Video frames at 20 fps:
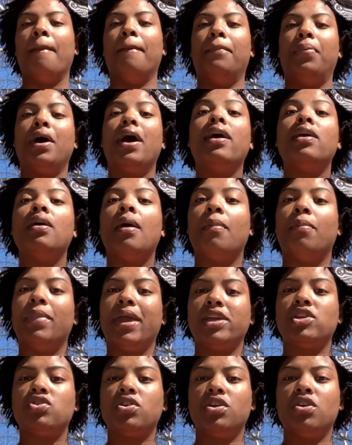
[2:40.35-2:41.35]
but
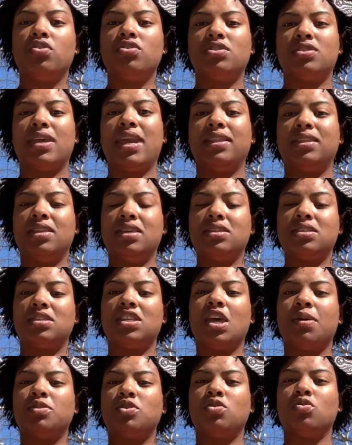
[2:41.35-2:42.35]
make sure you take these
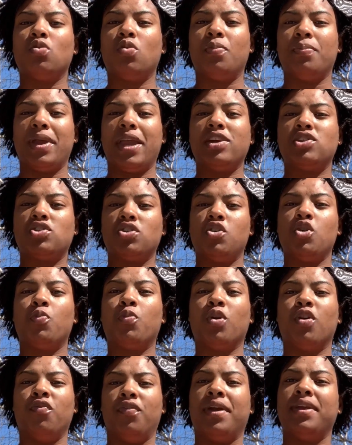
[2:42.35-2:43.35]
steps to make sure you
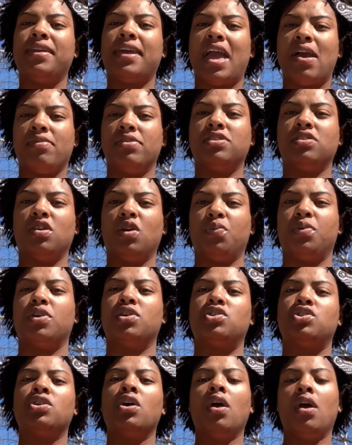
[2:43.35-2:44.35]
prevent having
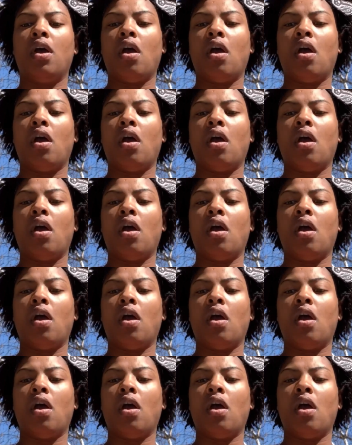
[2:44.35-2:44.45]
slippage.